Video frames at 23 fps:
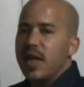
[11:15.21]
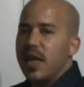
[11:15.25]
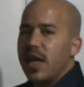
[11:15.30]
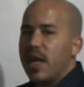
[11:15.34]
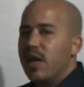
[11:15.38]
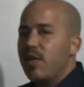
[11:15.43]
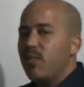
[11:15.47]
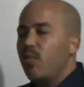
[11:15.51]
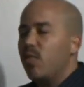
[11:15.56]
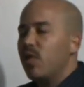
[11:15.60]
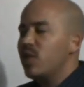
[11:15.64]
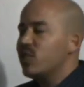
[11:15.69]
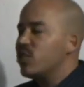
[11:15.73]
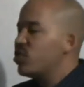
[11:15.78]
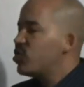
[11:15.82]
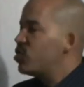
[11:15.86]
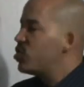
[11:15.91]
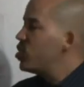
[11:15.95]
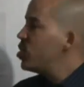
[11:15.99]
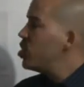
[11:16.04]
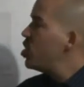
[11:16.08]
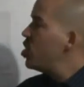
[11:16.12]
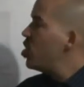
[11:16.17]
and
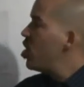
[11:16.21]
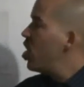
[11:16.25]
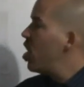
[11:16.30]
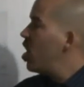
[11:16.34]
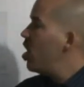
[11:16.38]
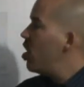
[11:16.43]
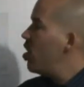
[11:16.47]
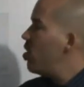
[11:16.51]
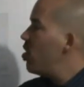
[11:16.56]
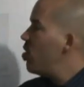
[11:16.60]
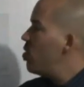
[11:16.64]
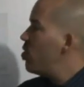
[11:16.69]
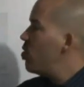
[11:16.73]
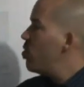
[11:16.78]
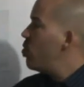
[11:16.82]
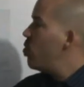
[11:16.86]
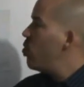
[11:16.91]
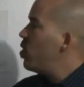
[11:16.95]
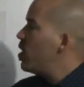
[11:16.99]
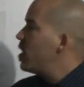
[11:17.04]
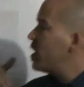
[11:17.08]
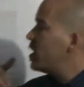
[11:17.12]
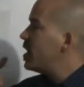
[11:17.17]
wants to know
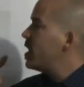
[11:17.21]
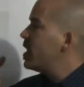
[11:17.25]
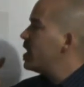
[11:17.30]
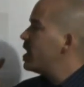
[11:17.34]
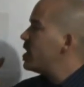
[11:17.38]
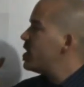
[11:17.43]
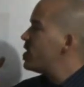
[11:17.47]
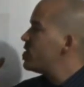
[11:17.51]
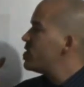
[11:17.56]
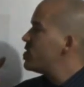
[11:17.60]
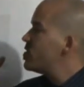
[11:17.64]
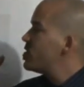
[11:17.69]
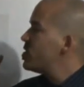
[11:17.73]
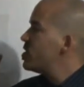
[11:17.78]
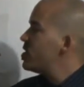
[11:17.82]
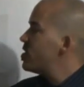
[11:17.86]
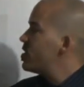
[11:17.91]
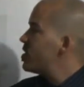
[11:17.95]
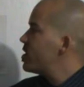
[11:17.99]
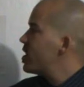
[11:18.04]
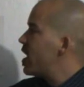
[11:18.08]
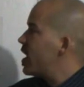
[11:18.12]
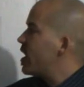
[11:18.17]
what it is
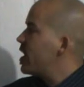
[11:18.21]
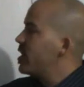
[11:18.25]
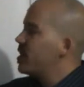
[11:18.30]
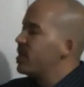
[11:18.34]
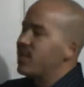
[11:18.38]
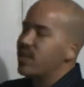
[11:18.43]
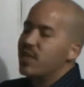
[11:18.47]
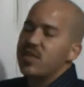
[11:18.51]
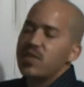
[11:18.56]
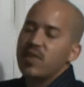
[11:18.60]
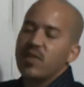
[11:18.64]
that